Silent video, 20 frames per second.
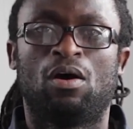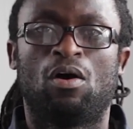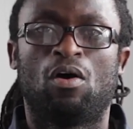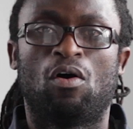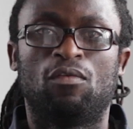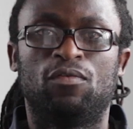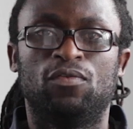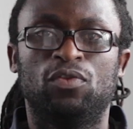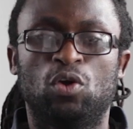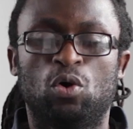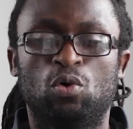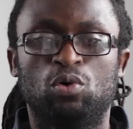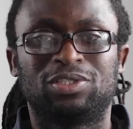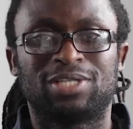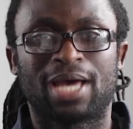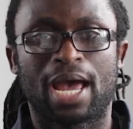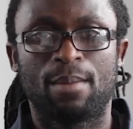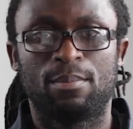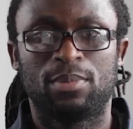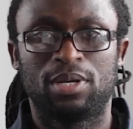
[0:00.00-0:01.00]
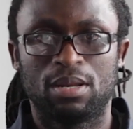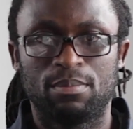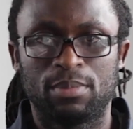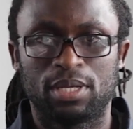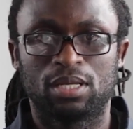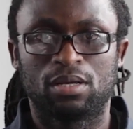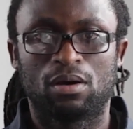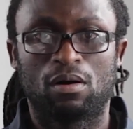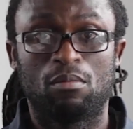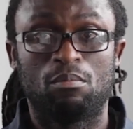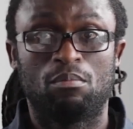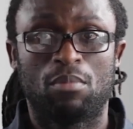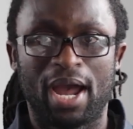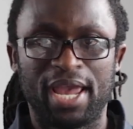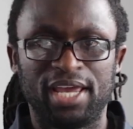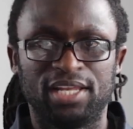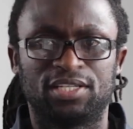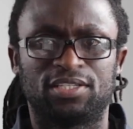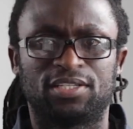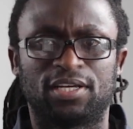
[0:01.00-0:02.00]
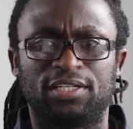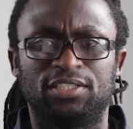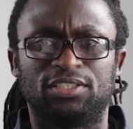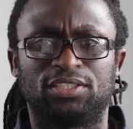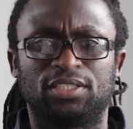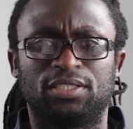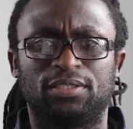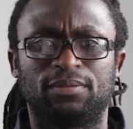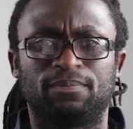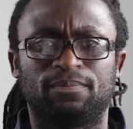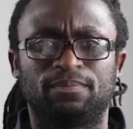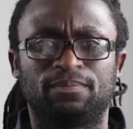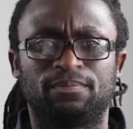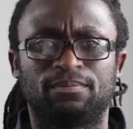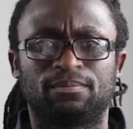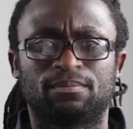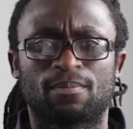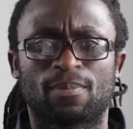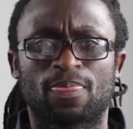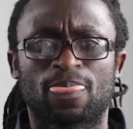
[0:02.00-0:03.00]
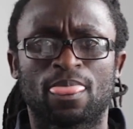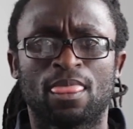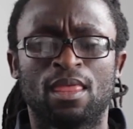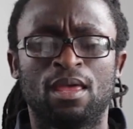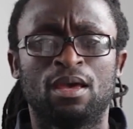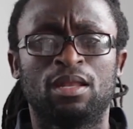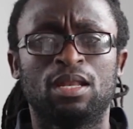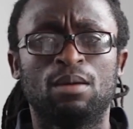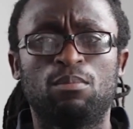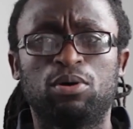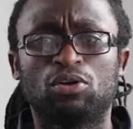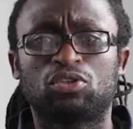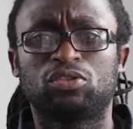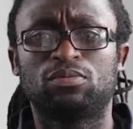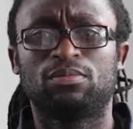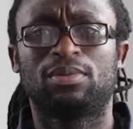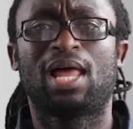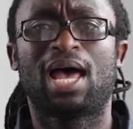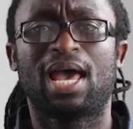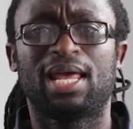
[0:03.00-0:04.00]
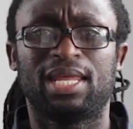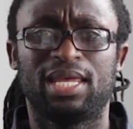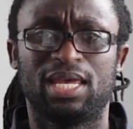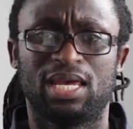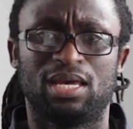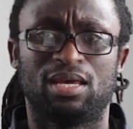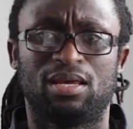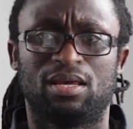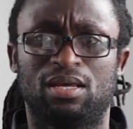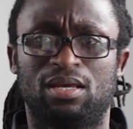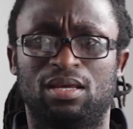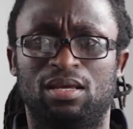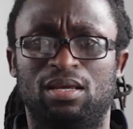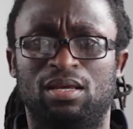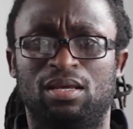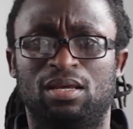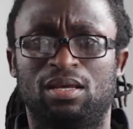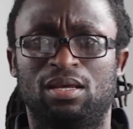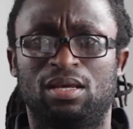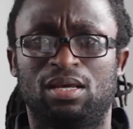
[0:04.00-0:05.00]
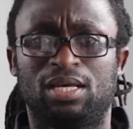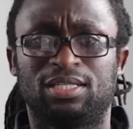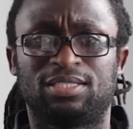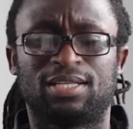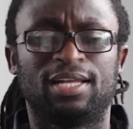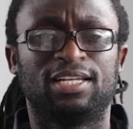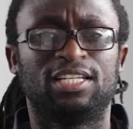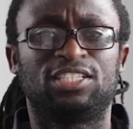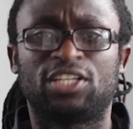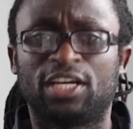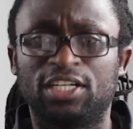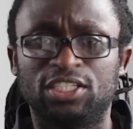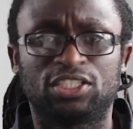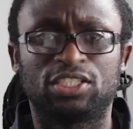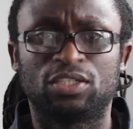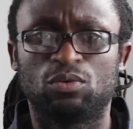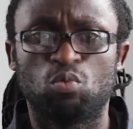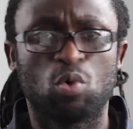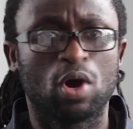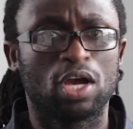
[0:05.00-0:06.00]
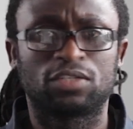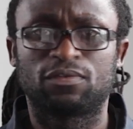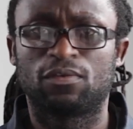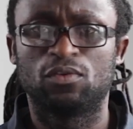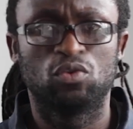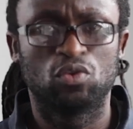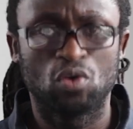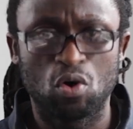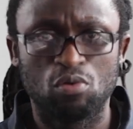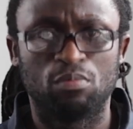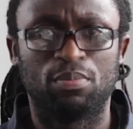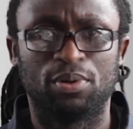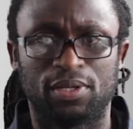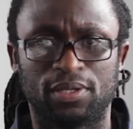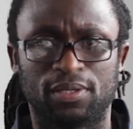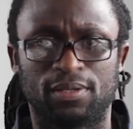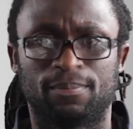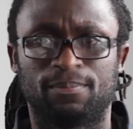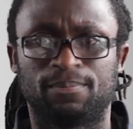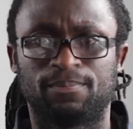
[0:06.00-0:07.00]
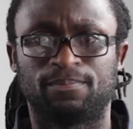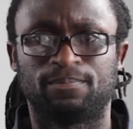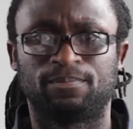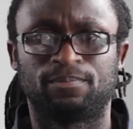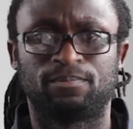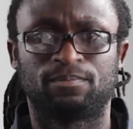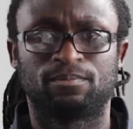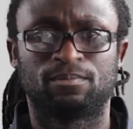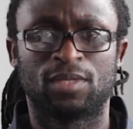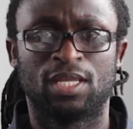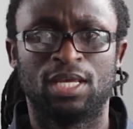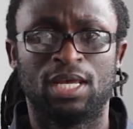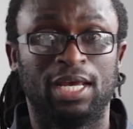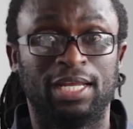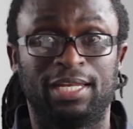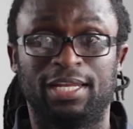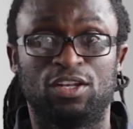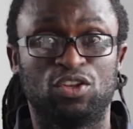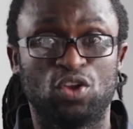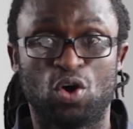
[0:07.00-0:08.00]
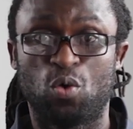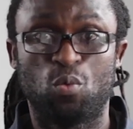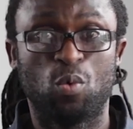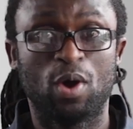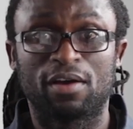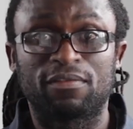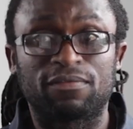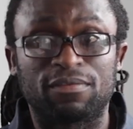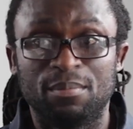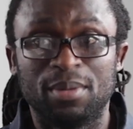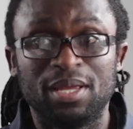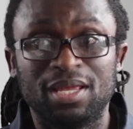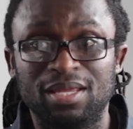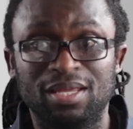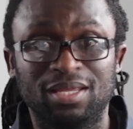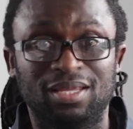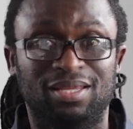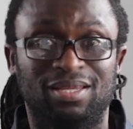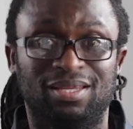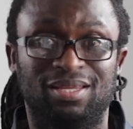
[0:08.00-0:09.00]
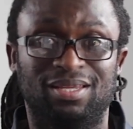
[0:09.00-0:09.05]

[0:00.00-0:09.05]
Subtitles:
of no time limit on my detention. The bottom line here is that detention works for nobody. It did not work for me